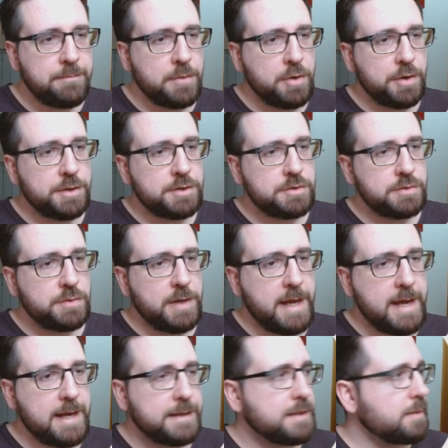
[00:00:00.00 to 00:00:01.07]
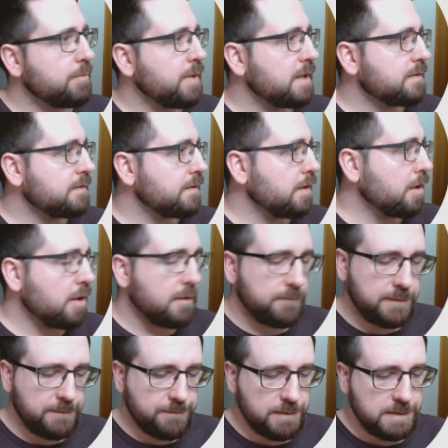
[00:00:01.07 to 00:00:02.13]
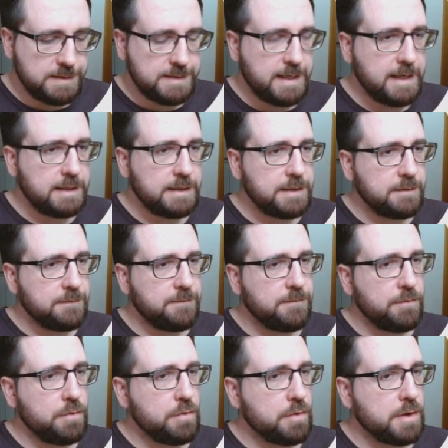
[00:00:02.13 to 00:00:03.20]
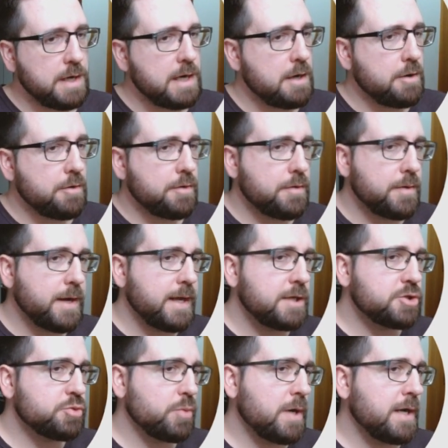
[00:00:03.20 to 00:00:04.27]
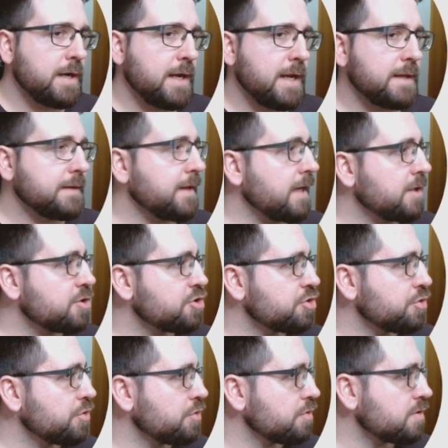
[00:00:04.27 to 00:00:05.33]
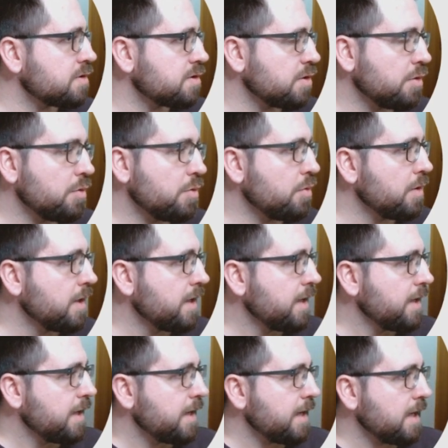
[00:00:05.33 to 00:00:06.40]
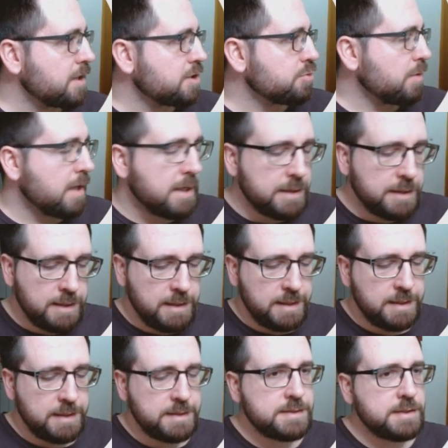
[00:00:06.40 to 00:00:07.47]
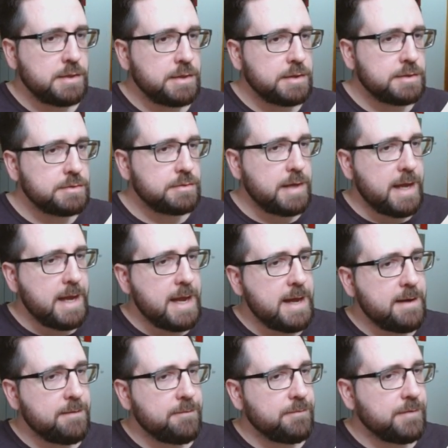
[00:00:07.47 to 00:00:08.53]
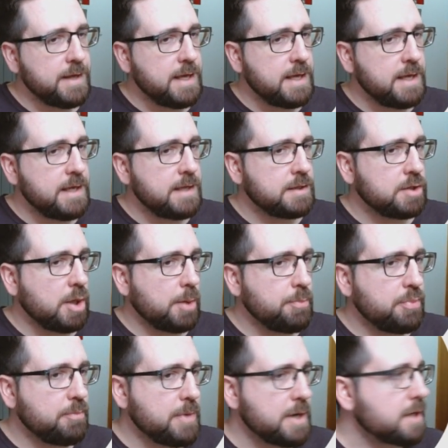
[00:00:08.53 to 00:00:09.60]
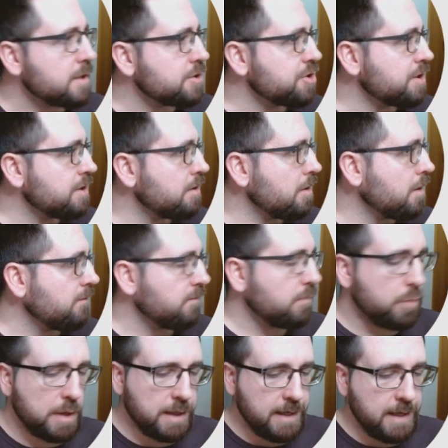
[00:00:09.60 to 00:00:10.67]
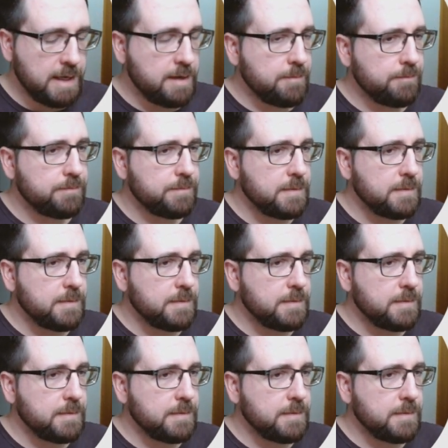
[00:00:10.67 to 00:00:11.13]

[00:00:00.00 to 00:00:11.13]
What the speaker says: going to add a bit of different styling for our H1 and H2. So H1 is going to have a top margin of 1